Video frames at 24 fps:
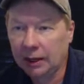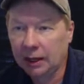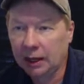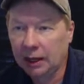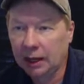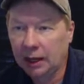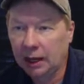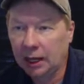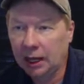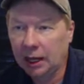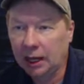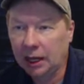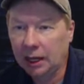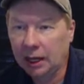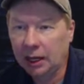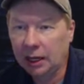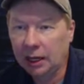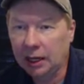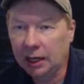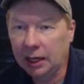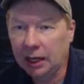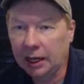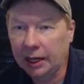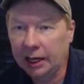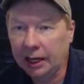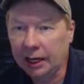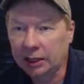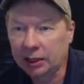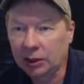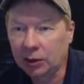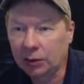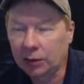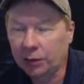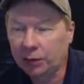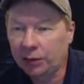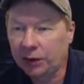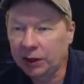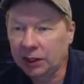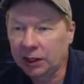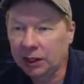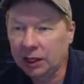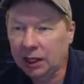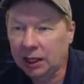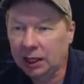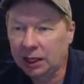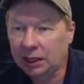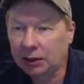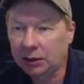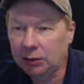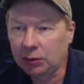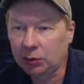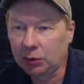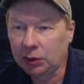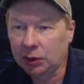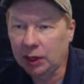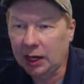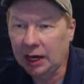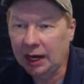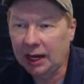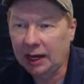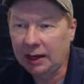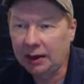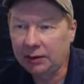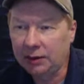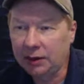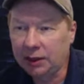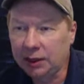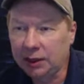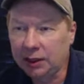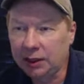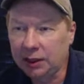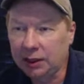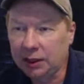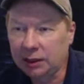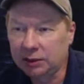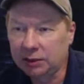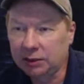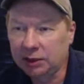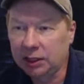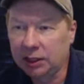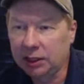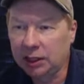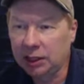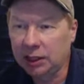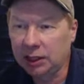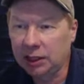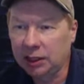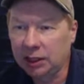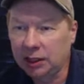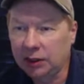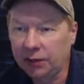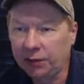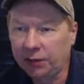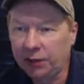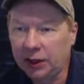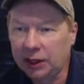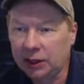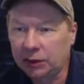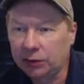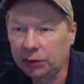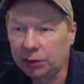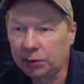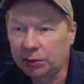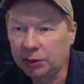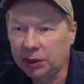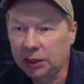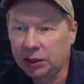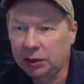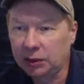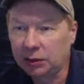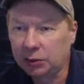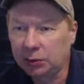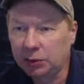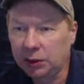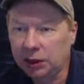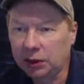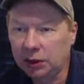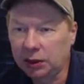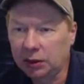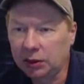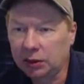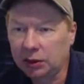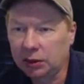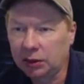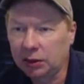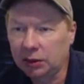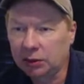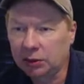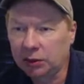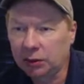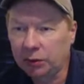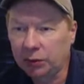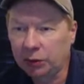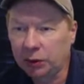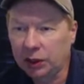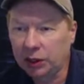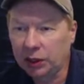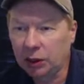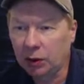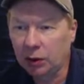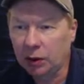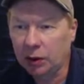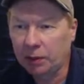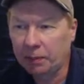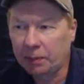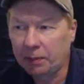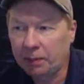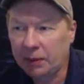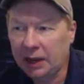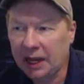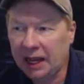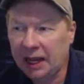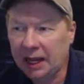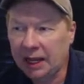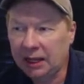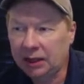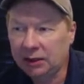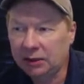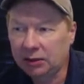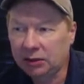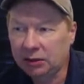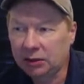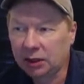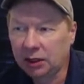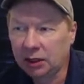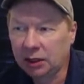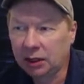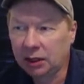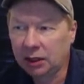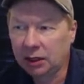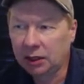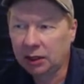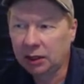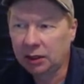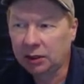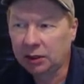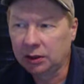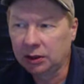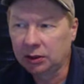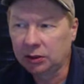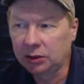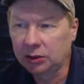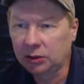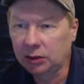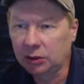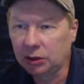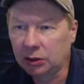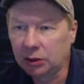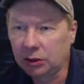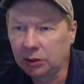And I don't feel like we're seeing any effect from this, because if we go up past this third